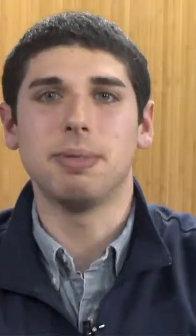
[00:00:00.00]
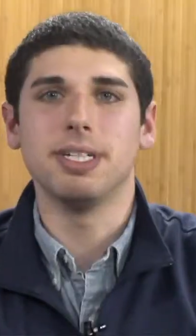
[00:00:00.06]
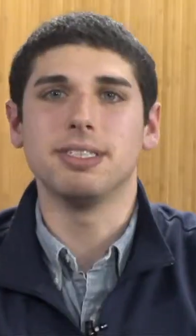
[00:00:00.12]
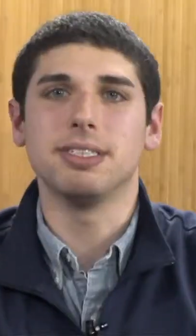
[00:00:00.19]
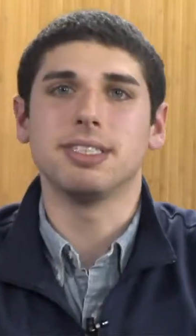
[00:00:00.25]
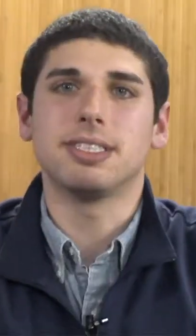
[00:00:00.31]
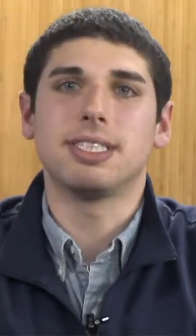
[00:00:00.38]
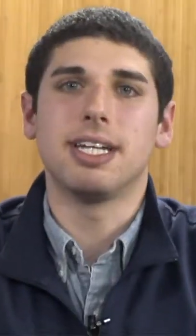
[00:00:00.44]

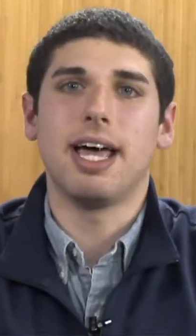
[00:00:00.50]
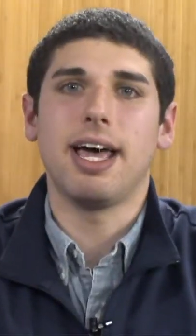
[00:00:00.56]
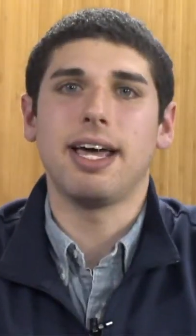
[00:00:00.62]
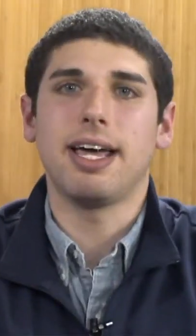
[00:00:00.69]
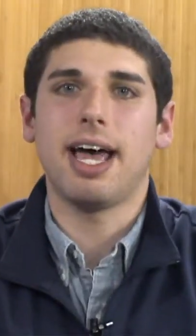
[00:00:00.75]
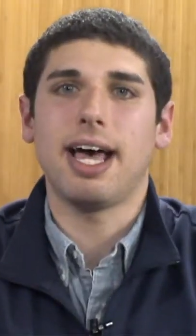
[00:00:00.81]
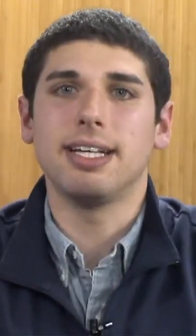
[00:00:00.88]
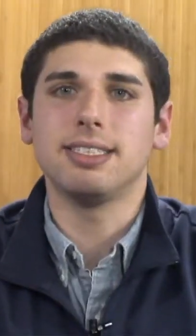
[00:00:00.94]
business today,
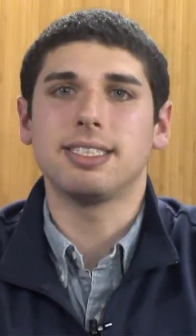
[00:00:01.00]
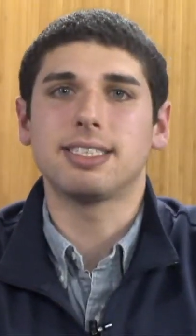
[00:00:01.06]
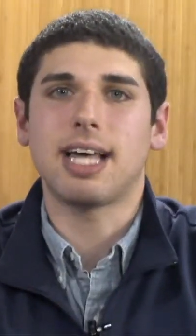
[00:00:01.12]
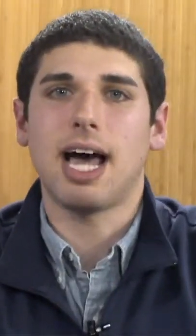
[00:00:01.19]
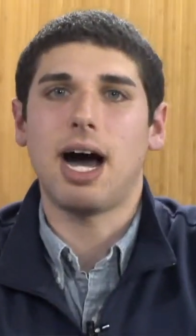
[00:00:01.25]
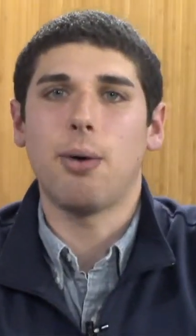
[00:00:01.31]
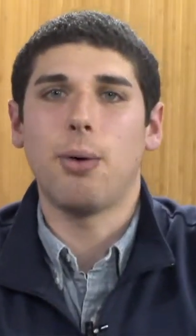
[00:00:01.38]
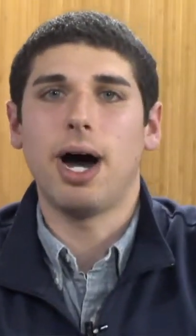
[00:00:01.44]
as
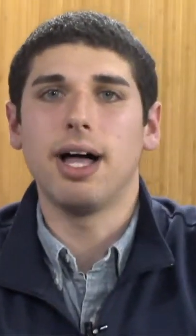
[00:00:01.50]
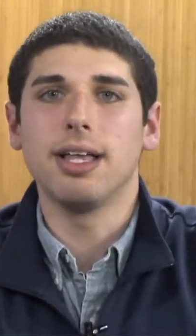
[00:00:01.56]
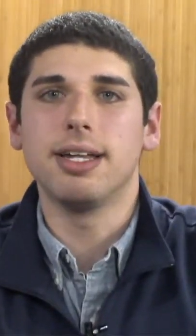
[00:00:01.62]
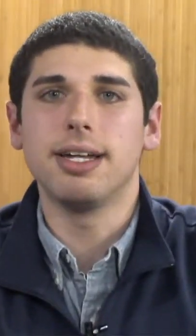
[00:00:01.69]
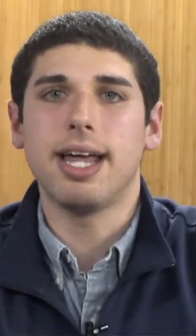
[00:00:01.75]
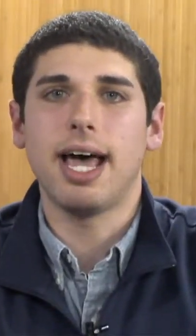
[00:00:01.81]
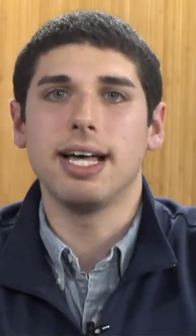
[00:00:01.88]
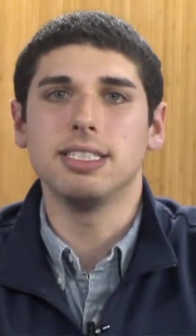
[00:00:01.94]
Scott Weiland
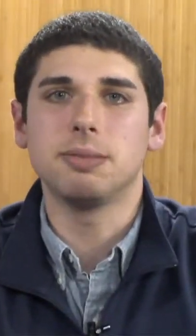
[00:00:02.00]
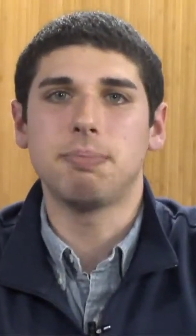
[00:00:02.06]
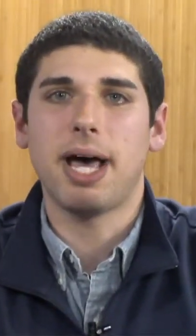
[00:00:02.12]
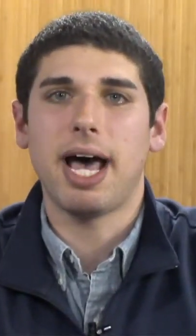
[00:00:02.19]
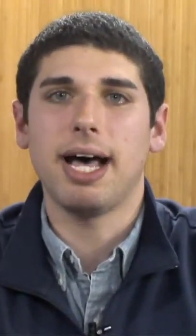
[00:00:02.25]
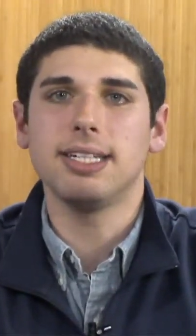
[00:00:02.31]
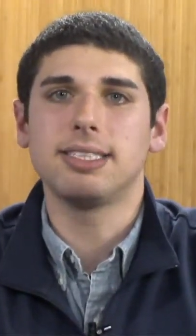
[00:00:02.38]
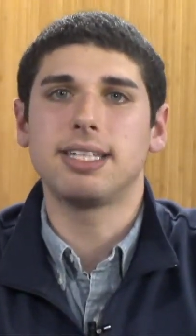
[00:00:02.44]
has
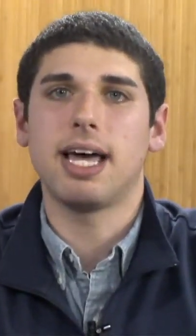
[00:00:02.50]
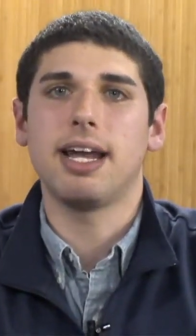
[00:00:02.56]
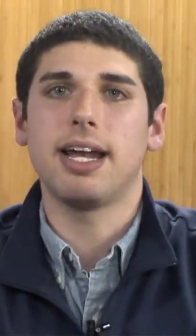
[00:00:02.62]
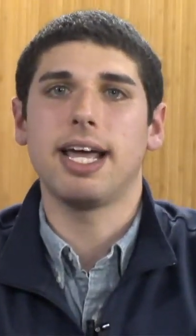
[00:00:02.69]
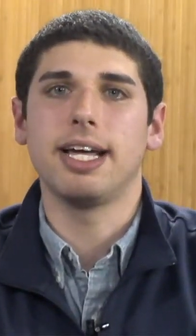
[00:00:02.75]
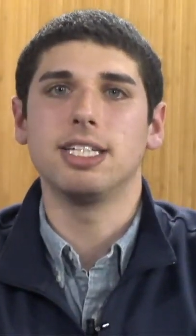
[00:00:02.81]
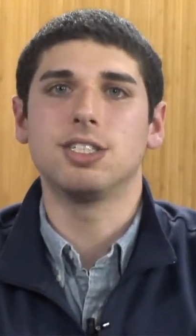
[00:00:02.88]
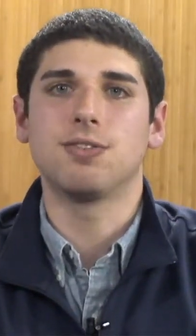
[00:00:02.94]
passed at
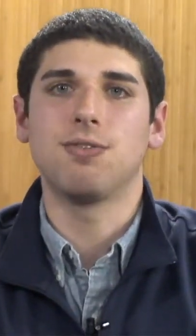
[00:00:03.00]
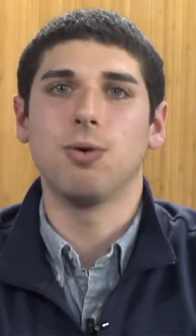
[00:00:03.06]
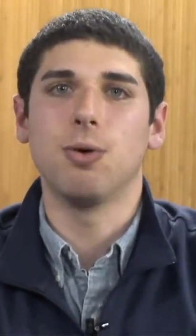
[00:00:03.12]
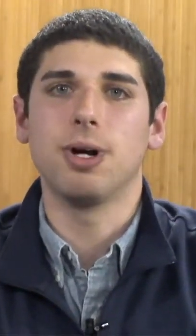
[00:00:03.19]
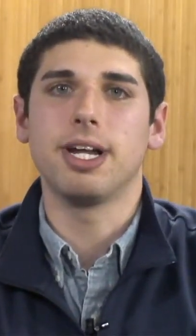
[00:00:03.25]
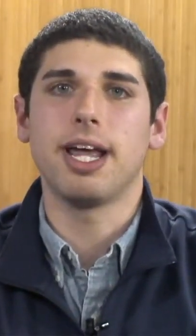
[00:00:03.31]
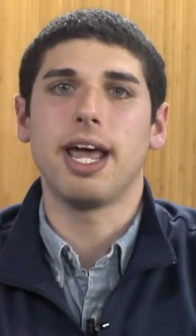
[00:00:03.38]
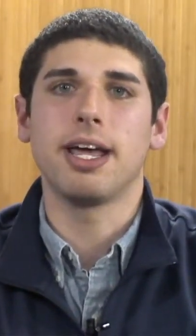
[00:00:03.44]
age
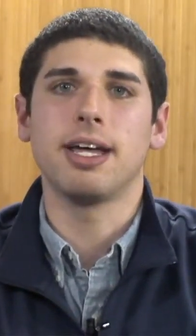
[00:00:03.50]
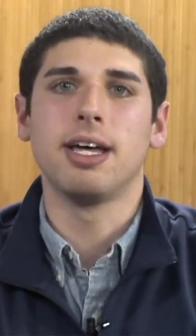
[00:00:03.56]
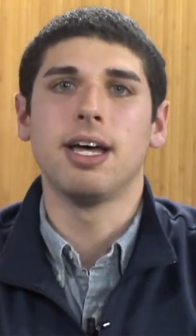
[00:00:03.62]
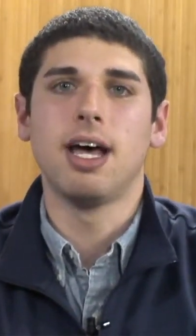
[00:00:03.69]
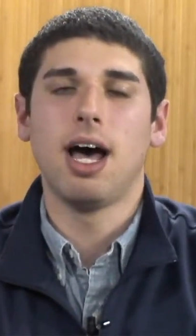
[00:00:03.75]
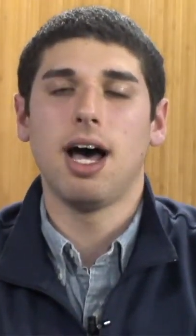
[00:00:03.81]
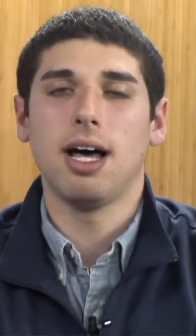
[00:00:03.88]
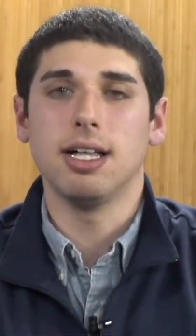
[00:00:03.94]
48,
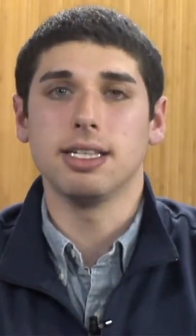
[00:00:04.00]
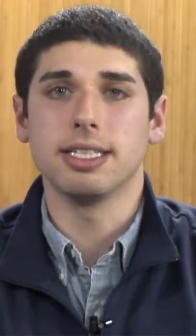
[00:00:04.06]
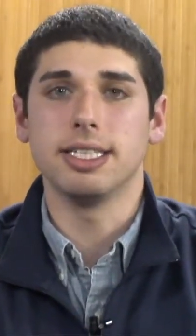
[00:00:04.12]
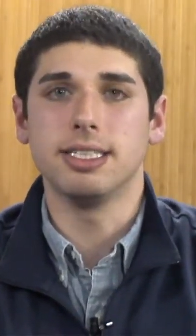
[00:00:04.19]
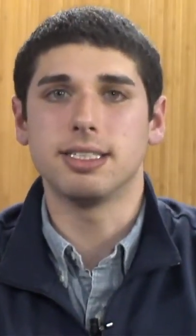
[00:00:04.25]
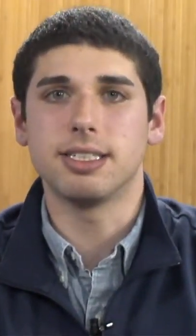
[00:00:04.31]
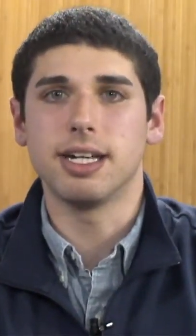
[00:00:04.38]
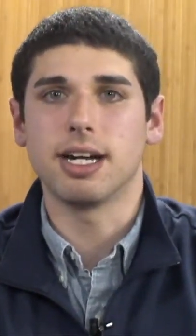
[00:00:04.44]
lead
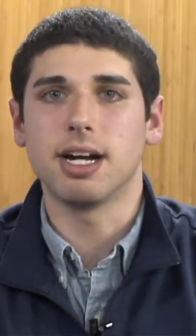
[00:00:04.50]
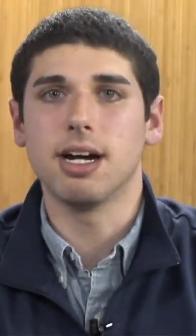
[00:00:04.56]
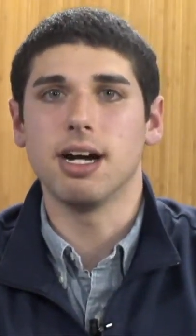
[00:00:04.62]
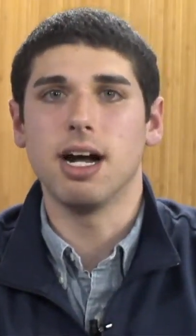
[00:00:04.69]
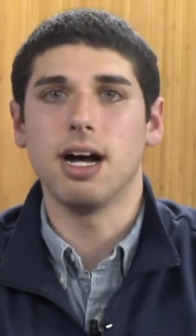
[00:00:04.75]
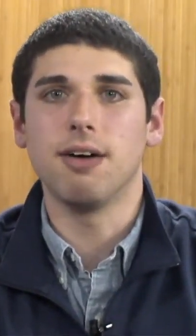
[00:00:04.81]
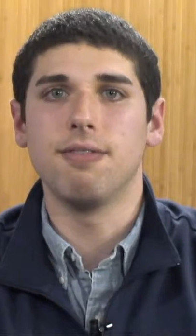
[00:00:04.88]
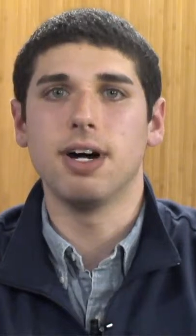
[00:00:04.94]
singer
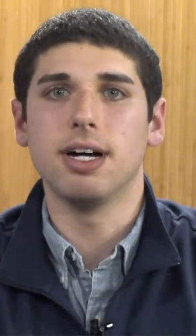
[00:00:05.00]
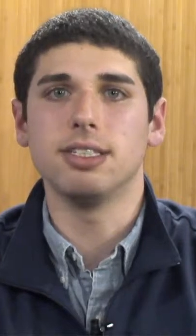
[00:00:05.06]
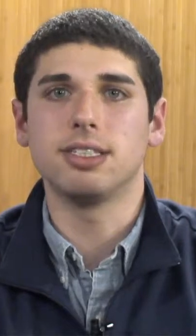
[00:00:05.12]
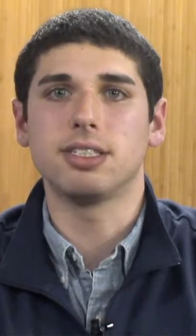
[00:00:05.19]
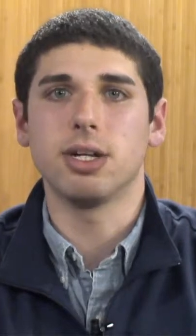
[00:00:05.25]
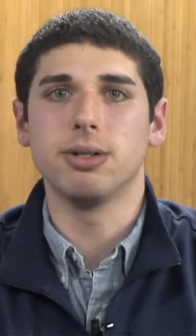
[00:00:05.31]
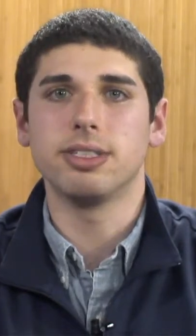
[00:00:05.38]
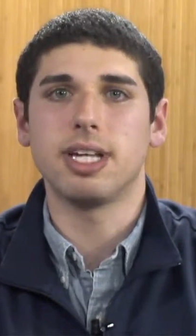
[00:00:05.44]
of
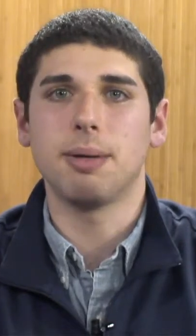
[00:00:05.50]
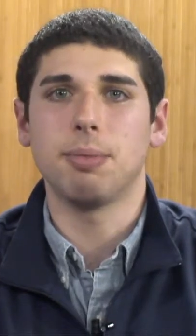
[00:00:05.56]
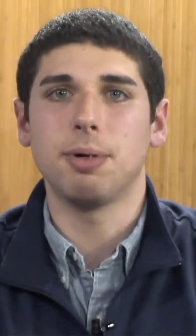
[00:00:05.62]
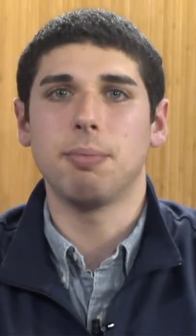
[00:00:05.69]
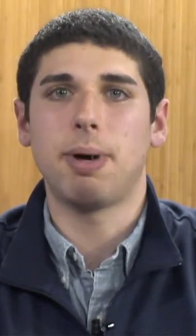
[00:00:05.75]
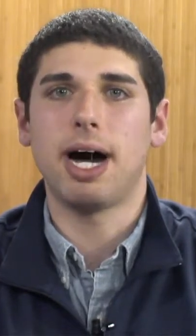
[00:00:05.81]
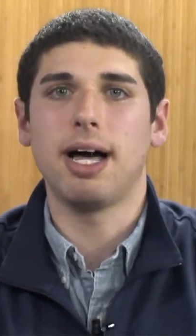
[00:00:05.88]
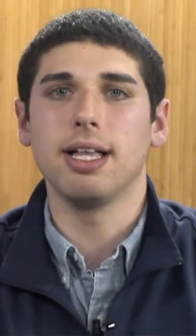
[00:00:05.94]
Stone Temple
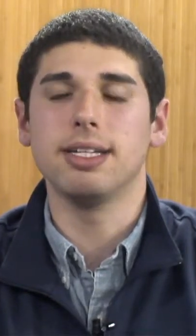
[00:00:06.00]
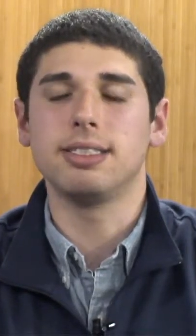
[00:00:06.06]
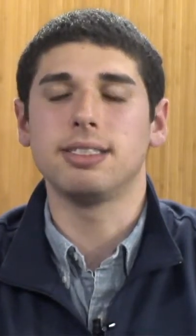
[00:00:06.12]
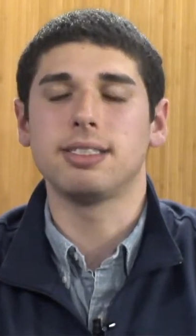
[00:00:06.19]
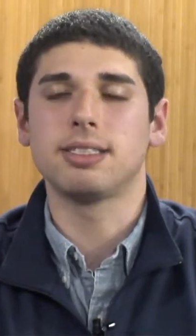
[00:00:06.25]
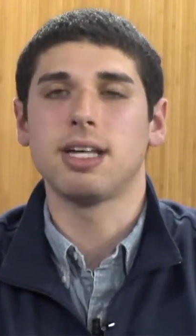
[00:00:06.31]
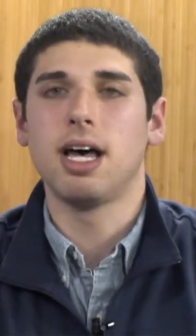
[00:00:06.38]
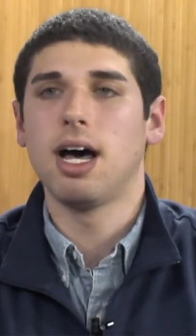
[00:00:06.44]

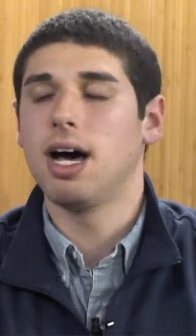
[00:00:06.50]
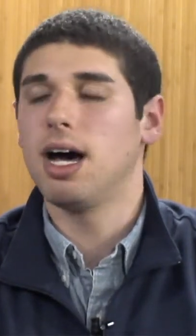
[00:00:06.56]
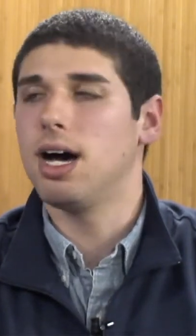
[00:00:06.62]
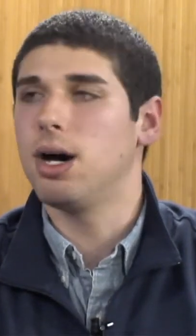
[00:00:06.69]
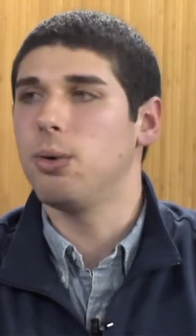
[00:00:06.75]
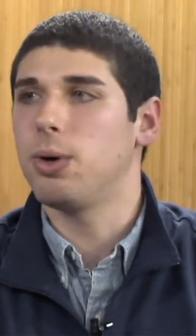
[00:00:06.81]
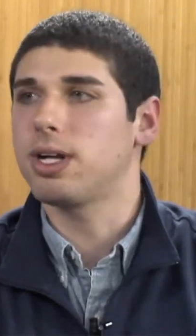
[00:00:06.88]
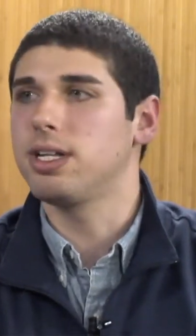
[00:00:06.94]
Pilots.
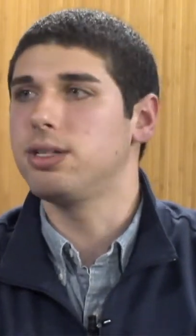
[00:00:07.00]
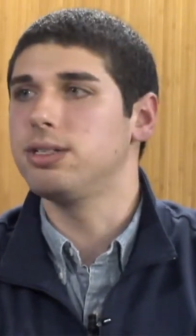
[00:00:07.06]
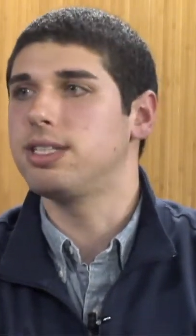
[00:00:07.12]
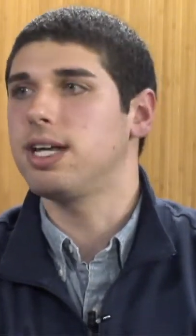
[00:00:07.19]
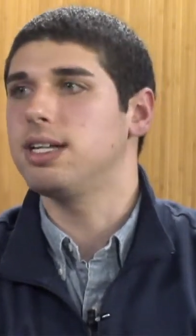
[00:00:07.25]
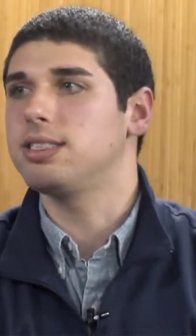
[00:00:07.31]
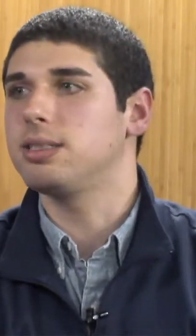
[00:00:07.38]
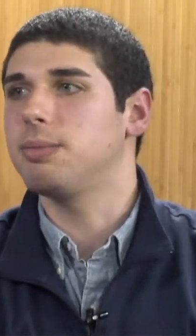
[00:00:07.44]
What can you tell
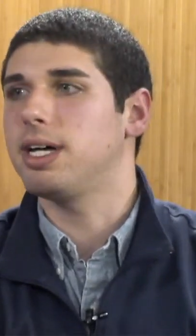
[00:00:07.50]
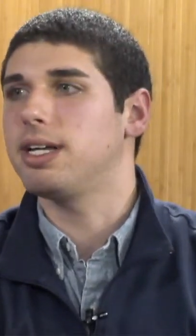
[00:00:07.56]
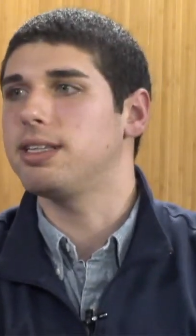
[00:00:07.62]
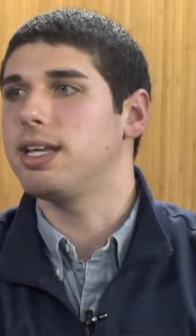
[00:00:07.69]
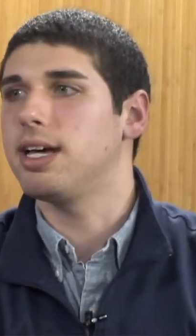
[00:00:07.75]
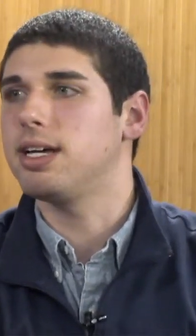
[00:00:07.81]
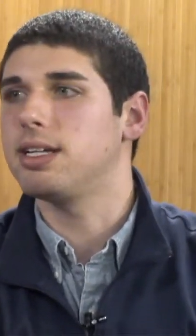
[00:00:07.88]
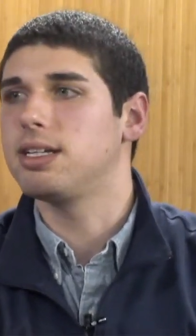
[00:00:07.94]
us about
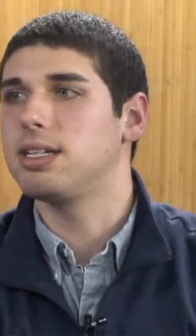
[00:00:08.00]
that?